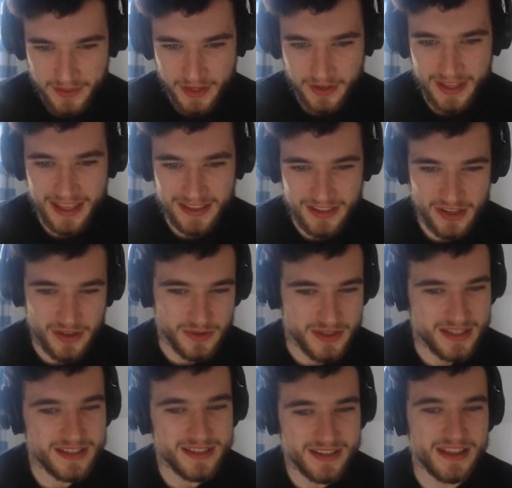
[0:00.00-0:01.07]
Okay,
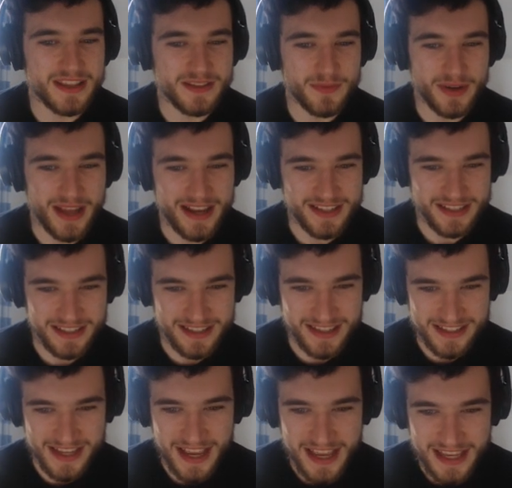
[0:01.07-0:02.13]
use. So this is what it actually
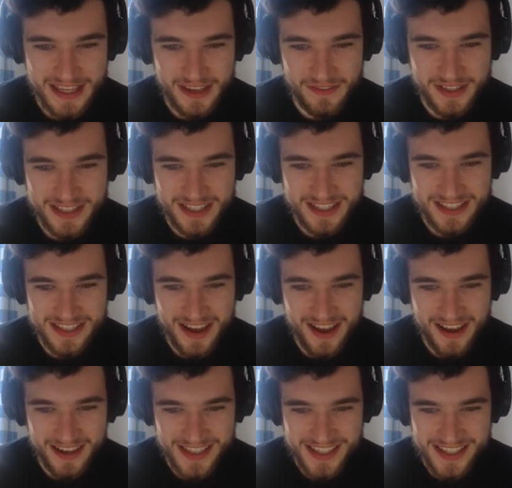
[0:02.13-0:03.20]
does. Given to
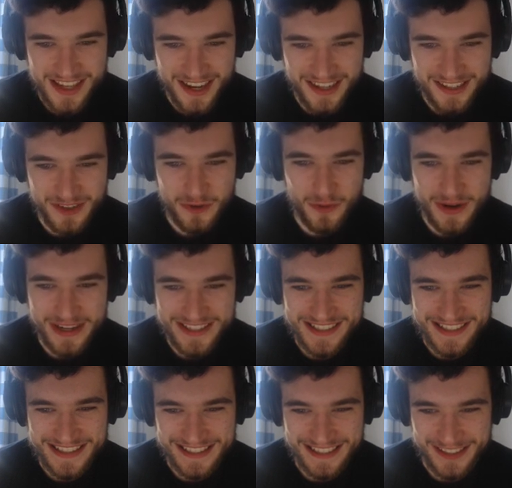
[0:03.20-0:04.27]
Dark Sun
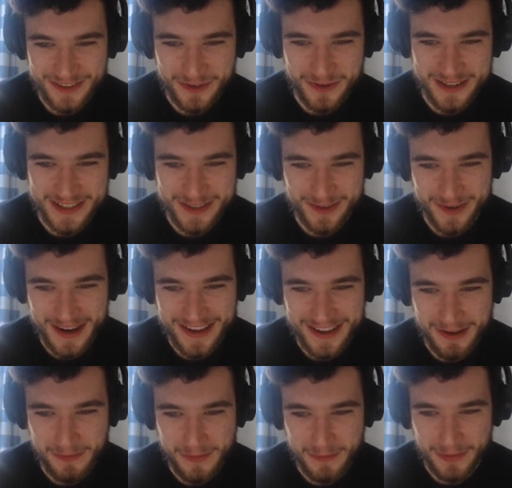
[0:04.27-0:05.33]
Gwyndolin in order to rank
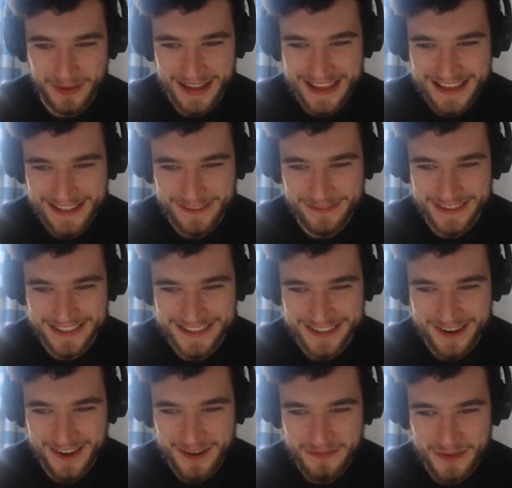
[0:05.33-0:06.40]
up the Blade of the
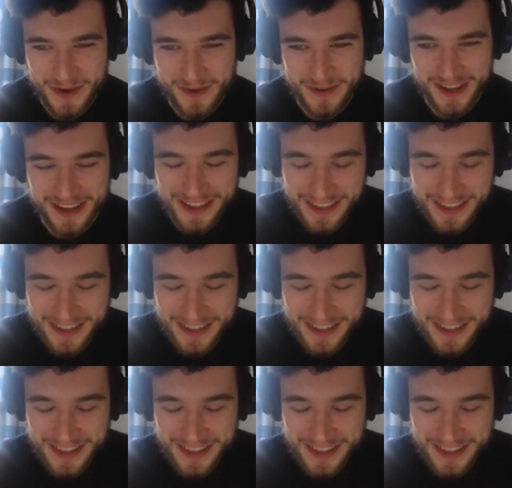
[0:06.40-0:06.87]
Dark Moon.